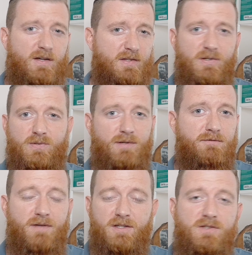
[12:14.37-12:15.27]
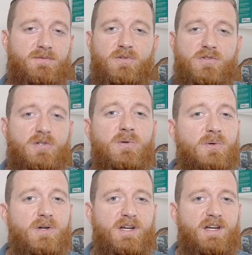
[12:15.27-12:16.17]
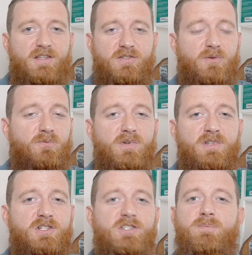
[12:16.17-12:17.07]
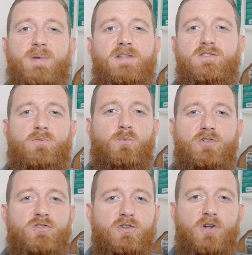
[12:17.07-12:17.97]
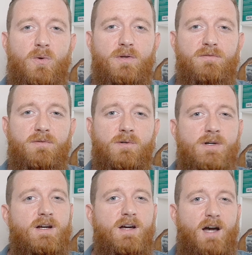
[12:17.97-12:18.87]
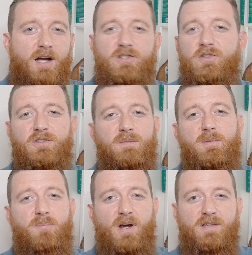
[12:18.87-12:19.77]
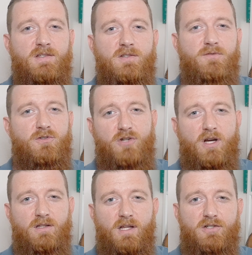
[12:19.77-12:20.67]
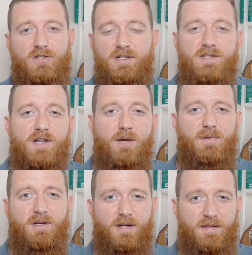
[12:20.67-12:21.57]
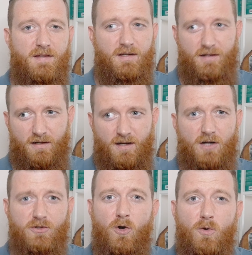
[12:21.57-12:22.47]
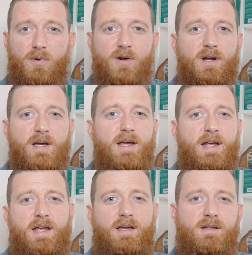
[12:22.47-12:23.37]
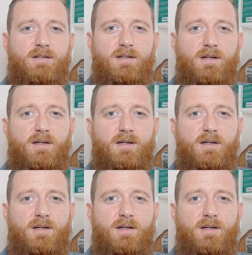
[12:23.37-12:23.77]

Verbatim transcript: They also have festivals too, so it really just depends on what you're going for. I just looked up the prices for John Legend. He's coming in, I think, October, and